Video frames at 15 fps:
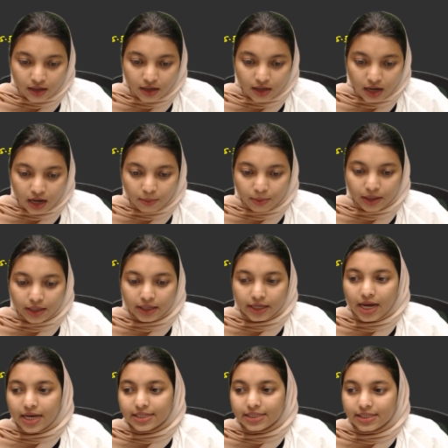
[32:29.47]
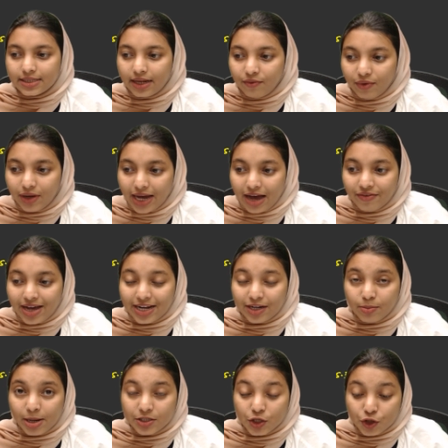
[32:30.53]
carbon gas. Then we have
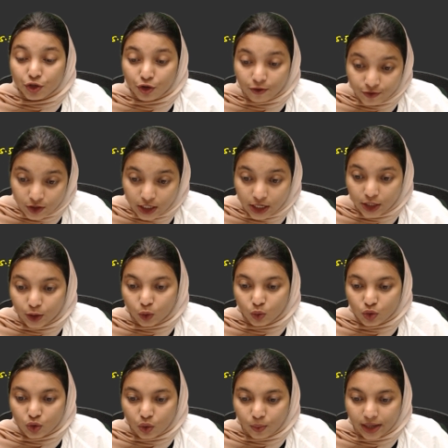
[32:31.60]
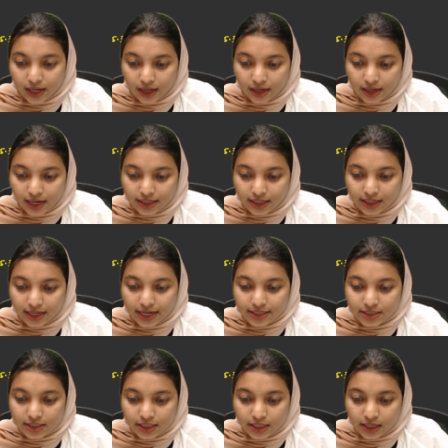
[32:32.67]
atomization of Cl2, so we can write it like
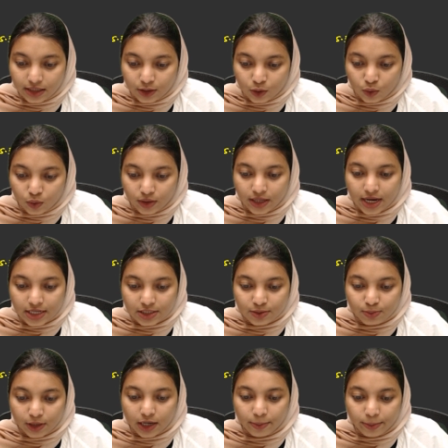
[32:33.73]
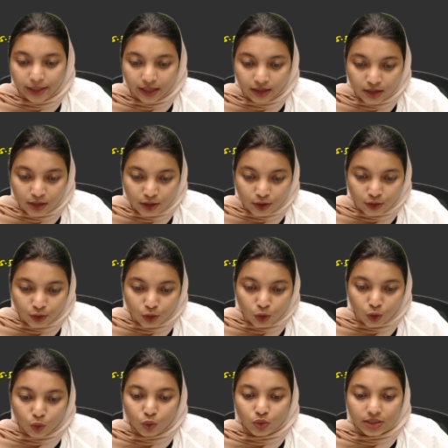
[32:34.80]
Cl2 gas becoming
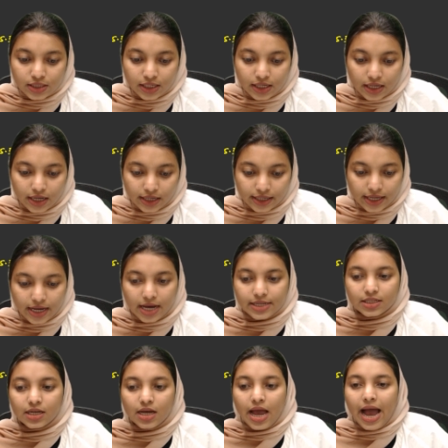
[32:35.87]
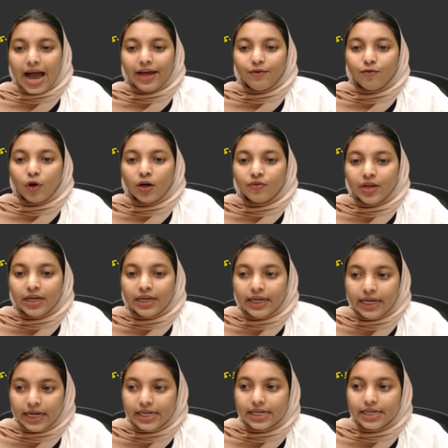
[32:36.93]
2Cl gas. And what we
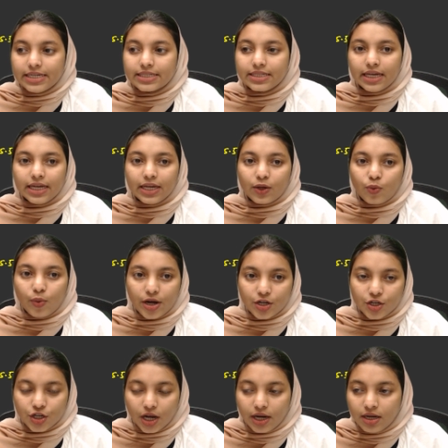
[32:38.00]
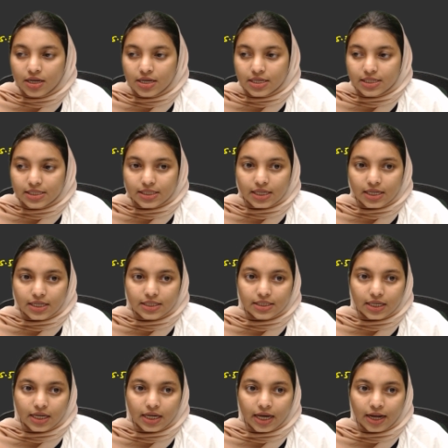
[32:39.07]
need is the equation
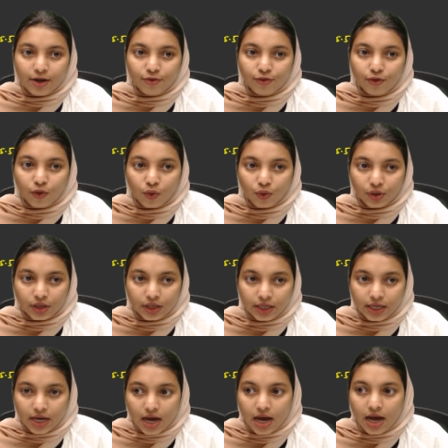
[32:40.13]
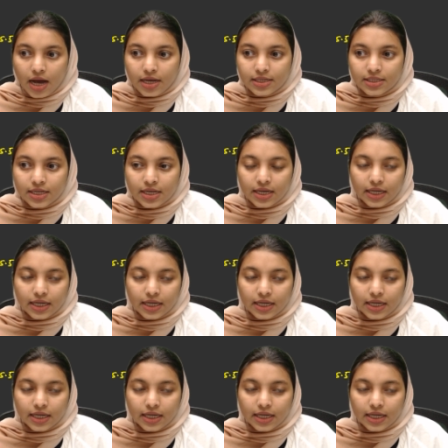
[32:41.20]
CCl4 gas